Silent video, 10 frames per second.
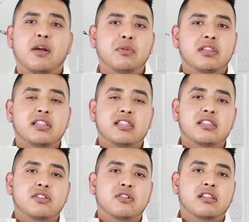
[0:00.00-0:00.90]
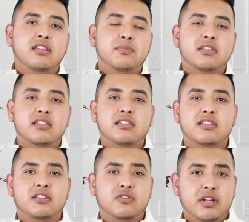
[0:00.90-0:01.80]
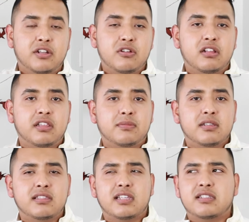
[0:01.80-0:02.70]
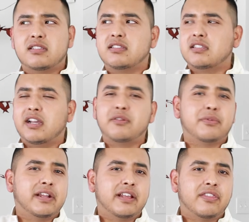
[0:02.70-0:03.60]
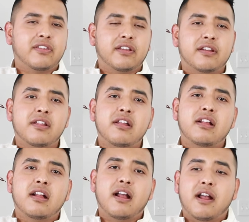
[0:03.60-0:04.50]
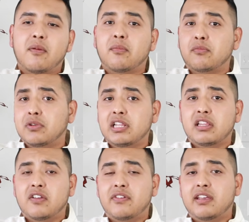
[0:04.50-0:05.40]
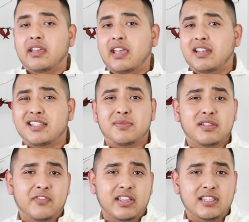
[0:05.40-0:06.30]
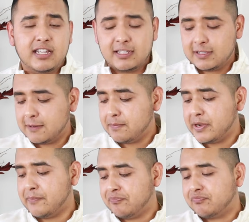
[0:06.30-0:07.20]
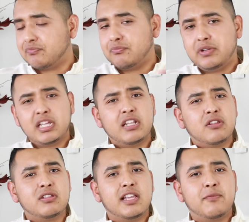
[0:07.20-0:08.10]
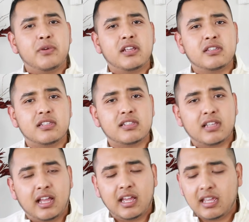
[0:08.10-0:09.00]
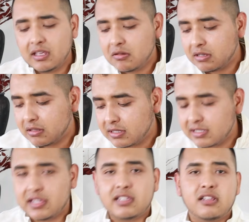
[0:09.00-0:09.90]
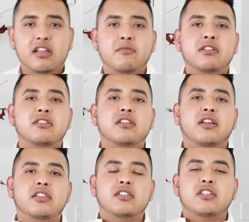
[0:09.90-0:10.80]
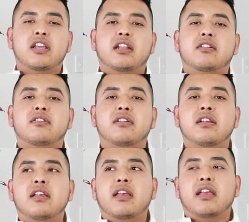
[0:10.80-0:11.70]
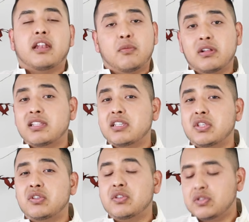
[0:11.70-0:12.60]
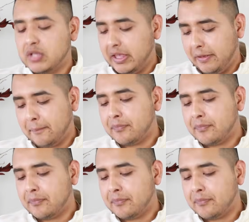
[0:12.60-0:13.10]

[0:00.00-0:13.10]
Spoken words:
I will link this eucalyptus, dried eucalyptus that's dyed red, I think. Really love it, and it smells fantastic. But bring in those live branches. I say this a lot on this channel, and we'll continue to say it.